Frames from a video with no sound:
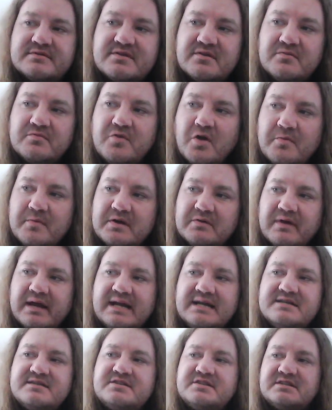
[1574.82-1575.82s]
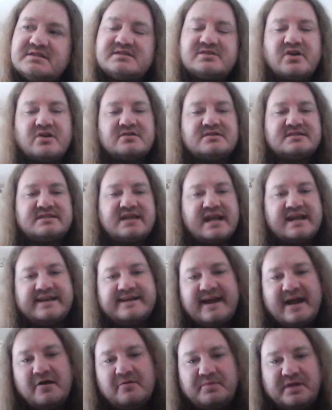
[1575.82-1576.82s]
so Roman Reigns just starts
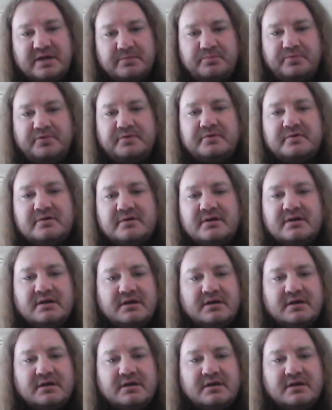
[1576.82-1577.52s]
taking out people.